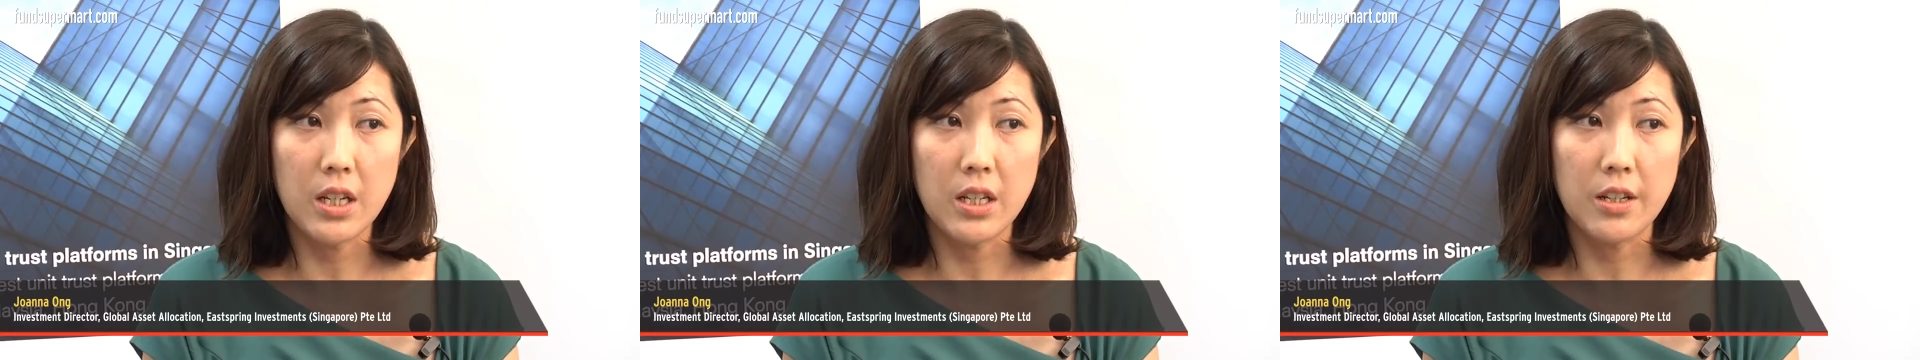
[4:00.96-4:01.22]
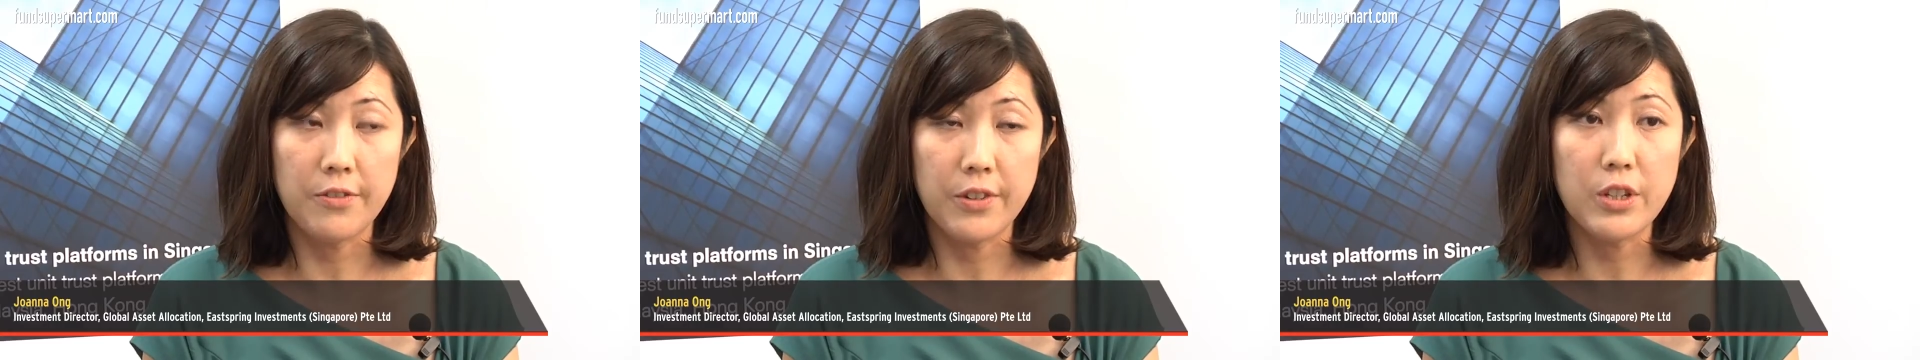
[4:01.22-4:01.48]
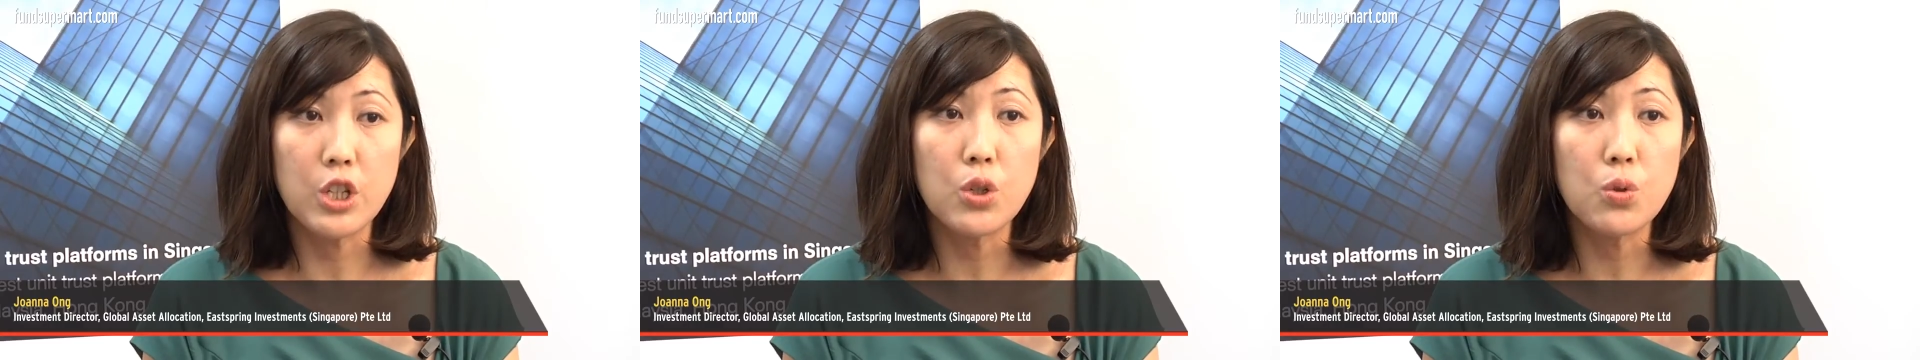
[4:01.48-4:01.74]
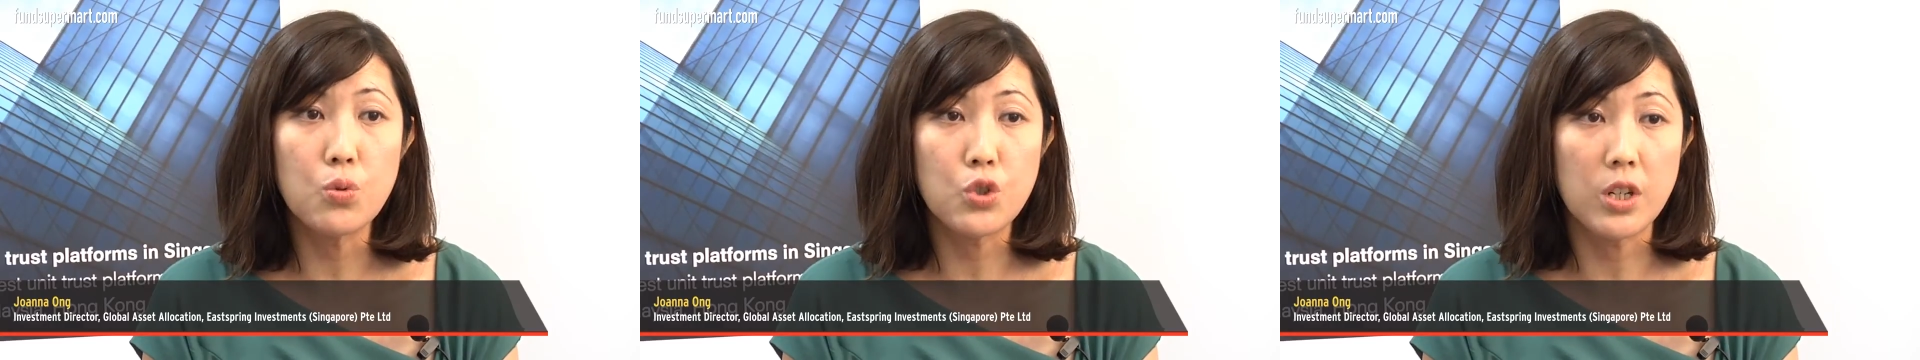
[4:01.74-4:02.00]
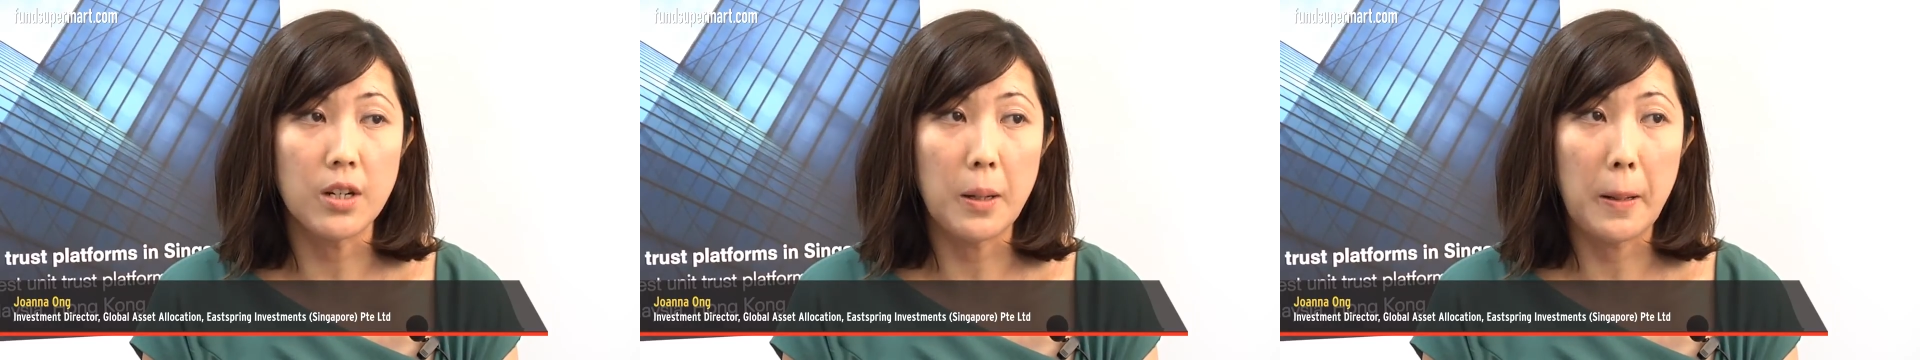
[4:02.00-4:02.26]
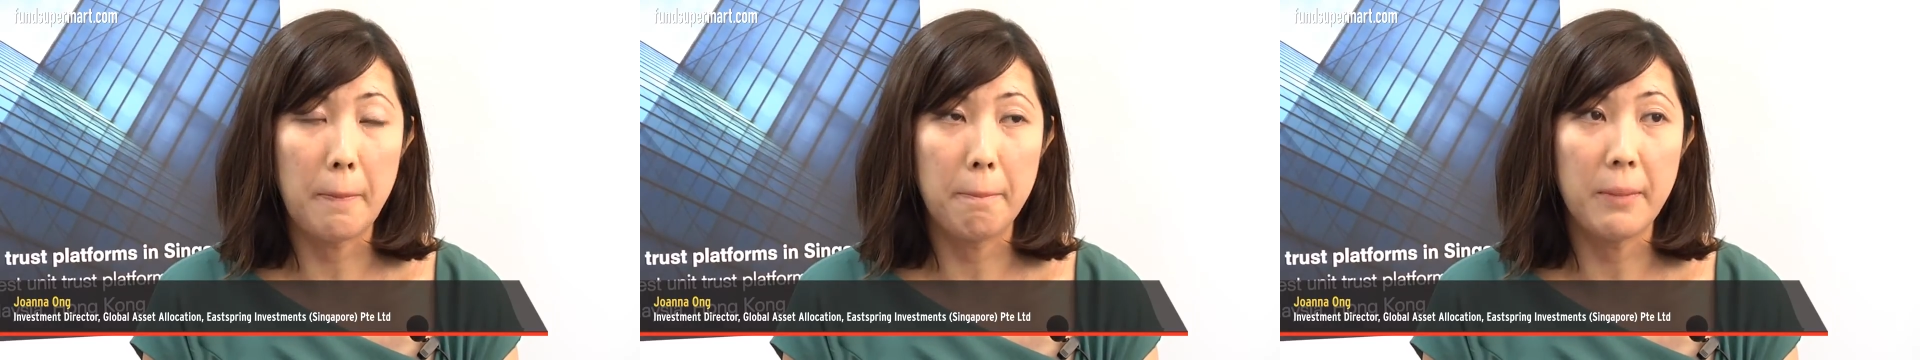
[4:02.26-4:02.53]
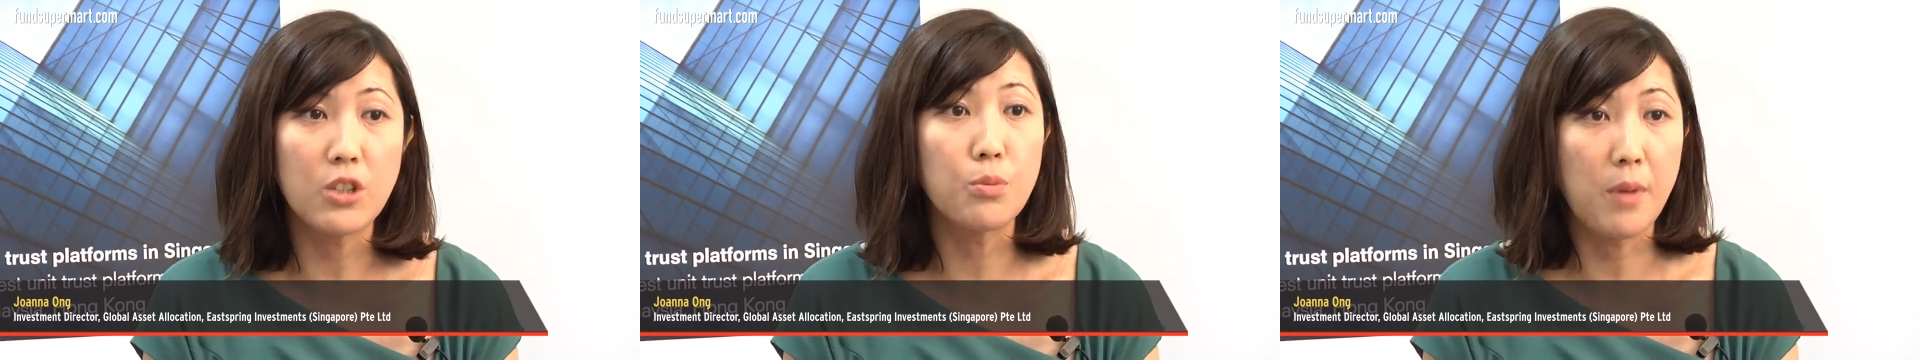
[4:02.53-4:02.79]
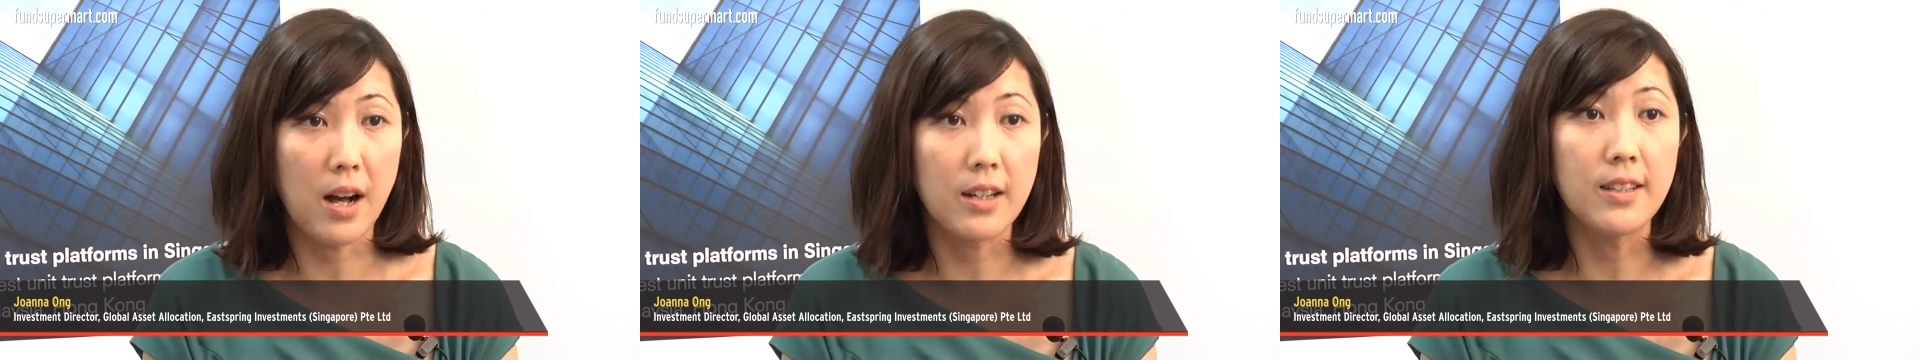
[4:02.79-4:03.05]
in a very huge
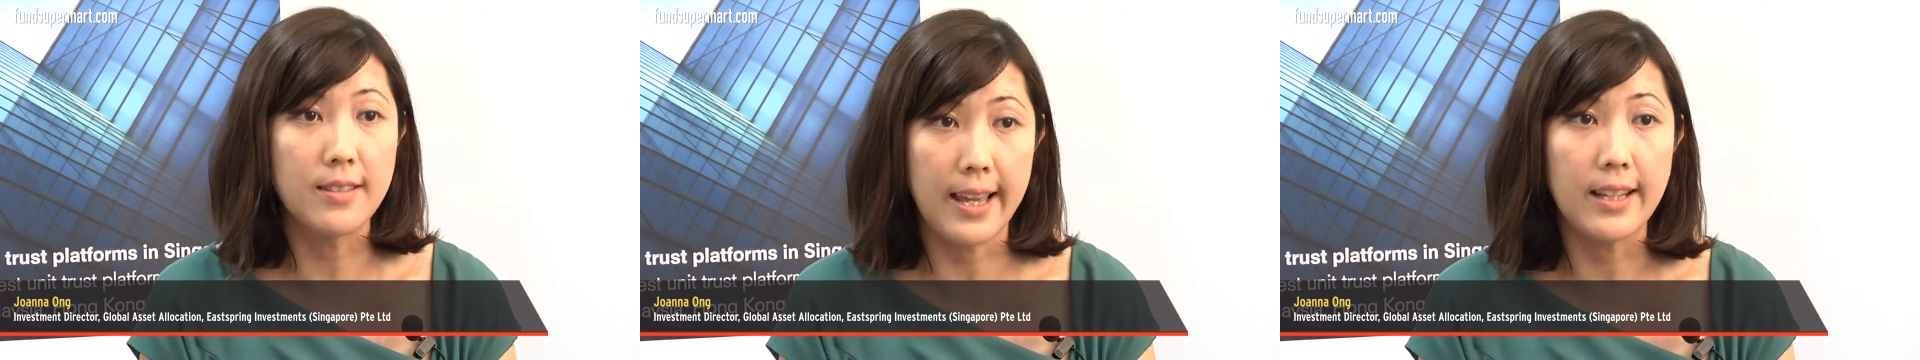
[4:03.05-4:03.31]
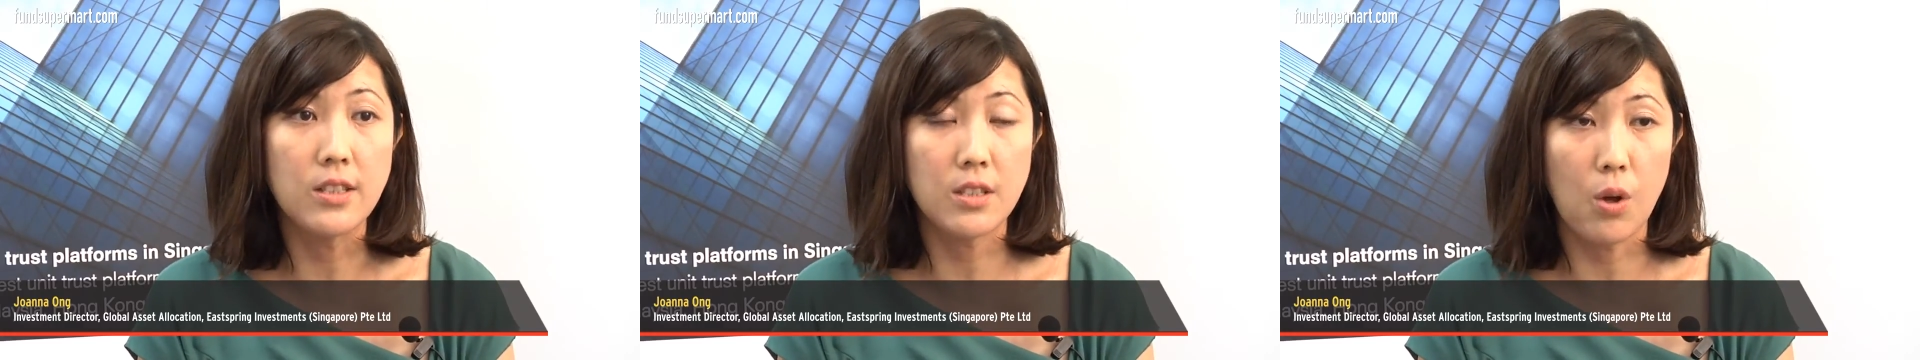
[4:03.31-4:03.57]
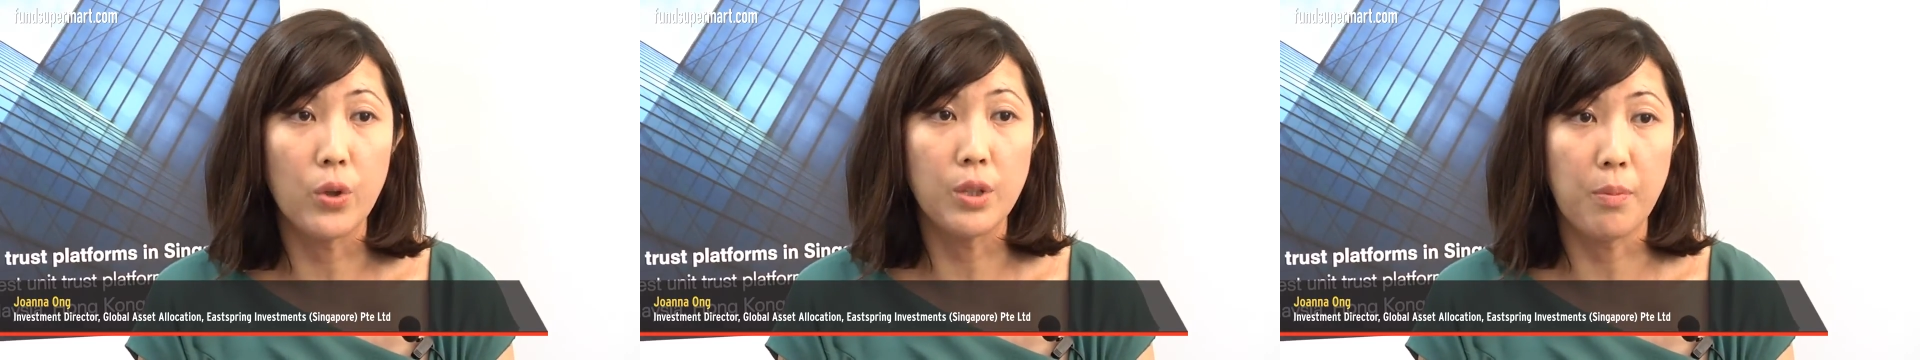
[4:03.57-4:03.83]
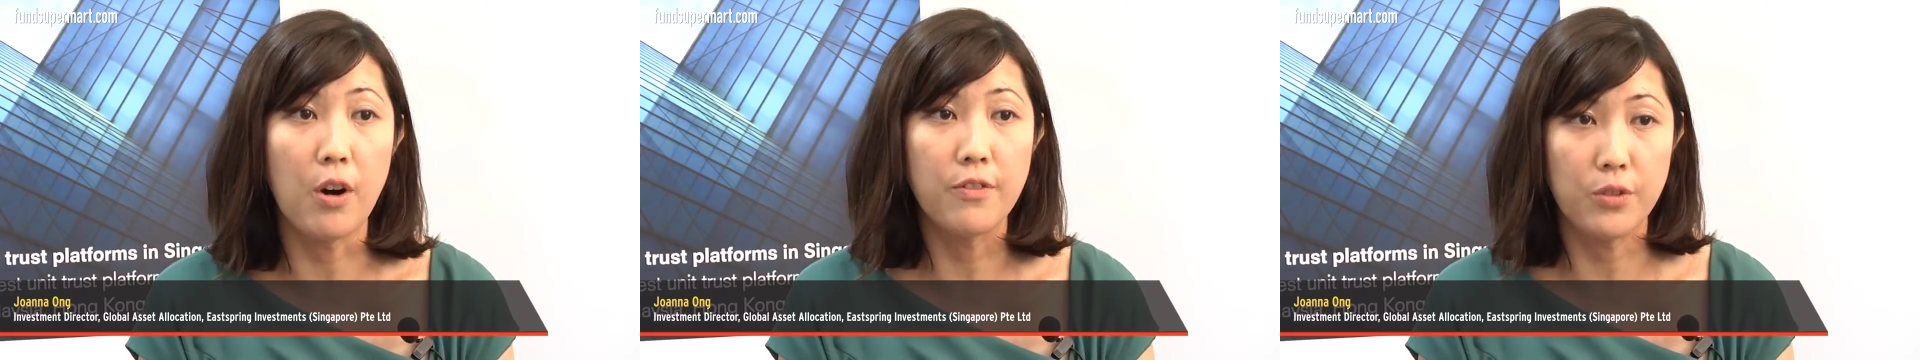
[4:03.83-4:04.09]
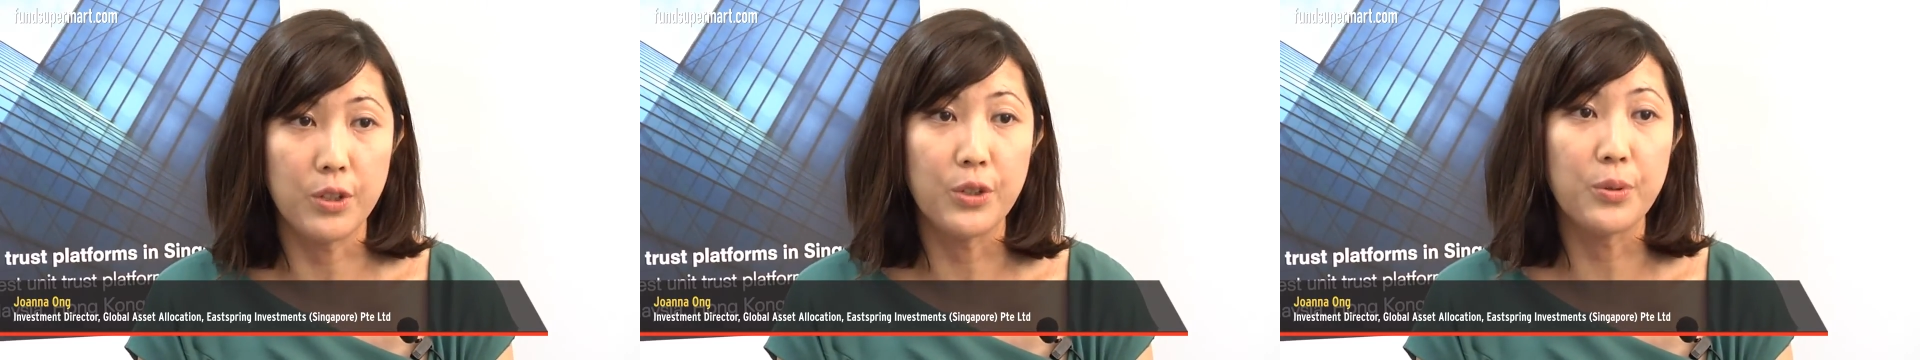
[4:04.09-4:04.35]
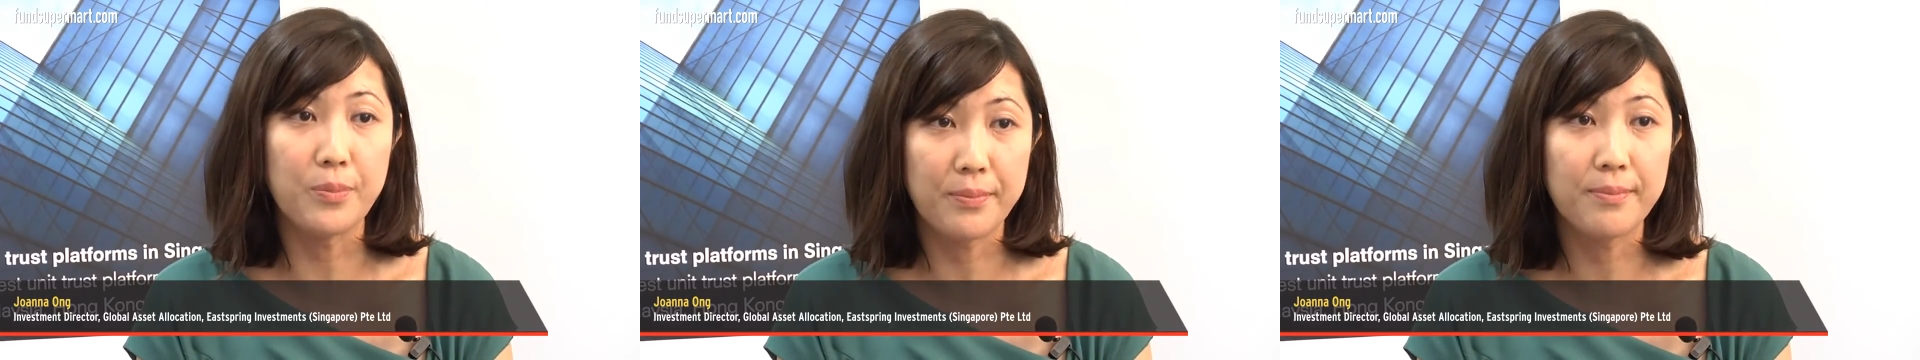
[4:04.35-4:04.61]
mark-to-market gains on the portfolio.